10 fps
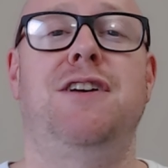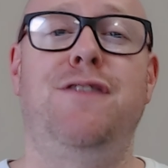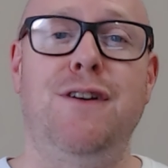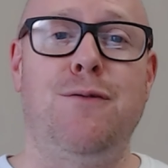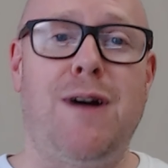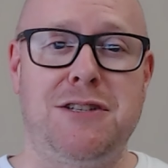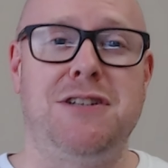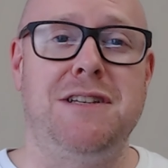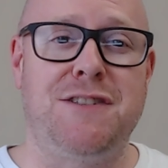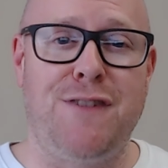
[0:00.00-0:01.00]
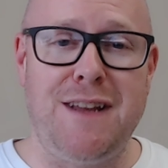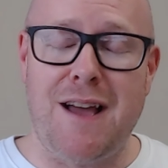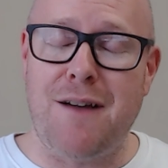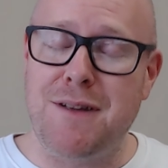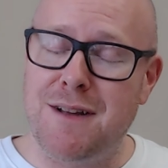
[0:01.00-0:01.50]
If you're watching this
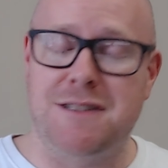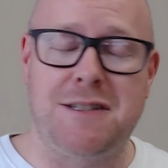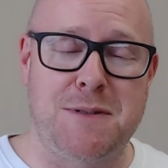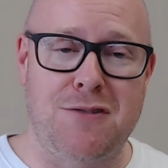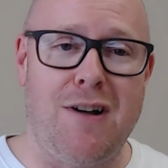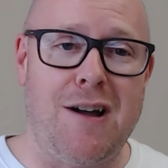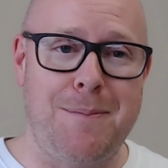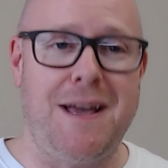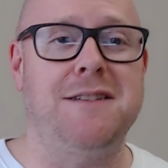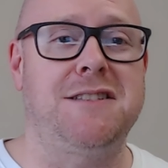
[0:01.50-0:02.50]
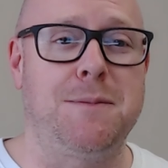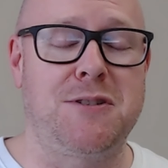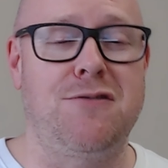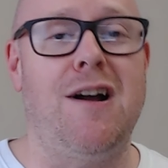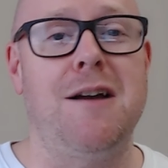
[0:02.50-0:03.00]
video and you're not subscribed, get
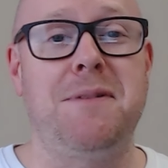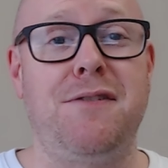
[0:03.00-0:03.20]
subscribed.